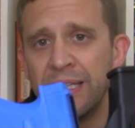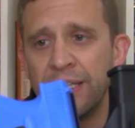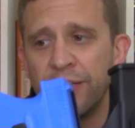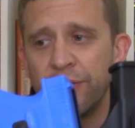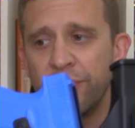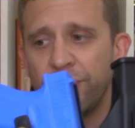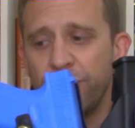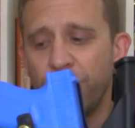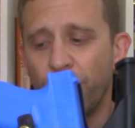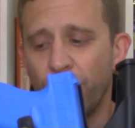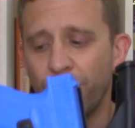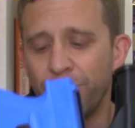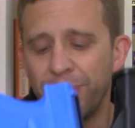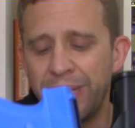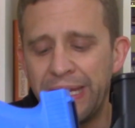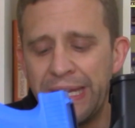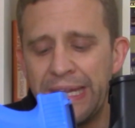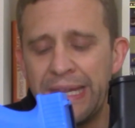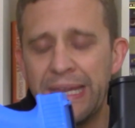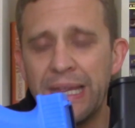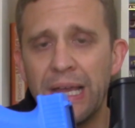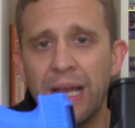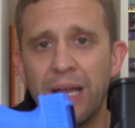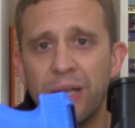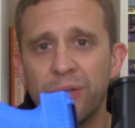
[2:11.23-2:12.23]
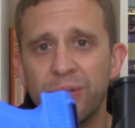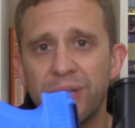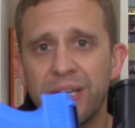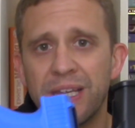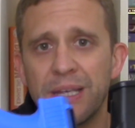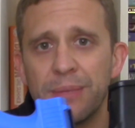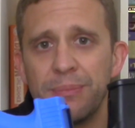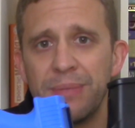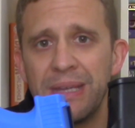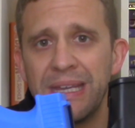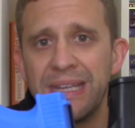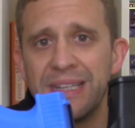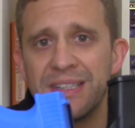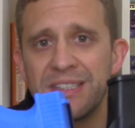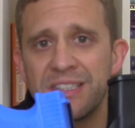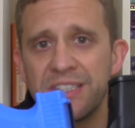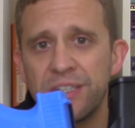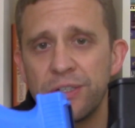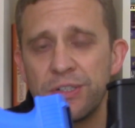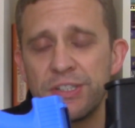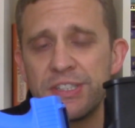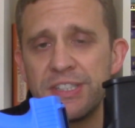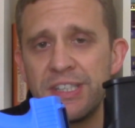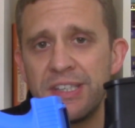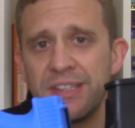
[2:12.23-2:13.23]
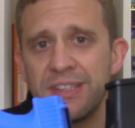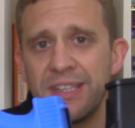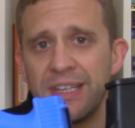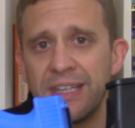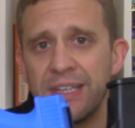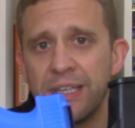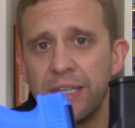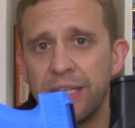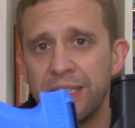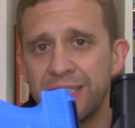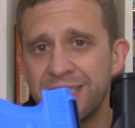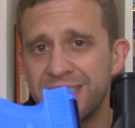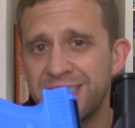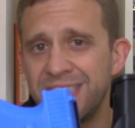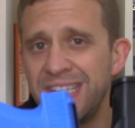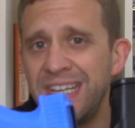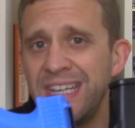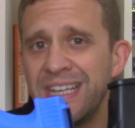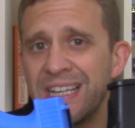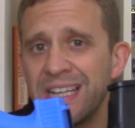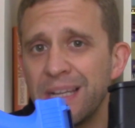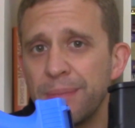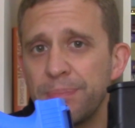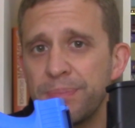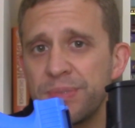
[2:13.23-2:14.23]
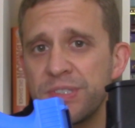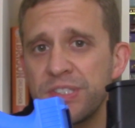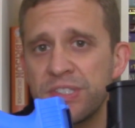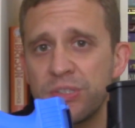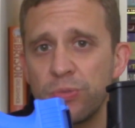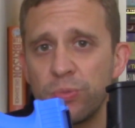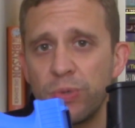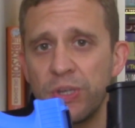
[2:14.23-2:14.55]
For me, I recommend seriously thinking C clips,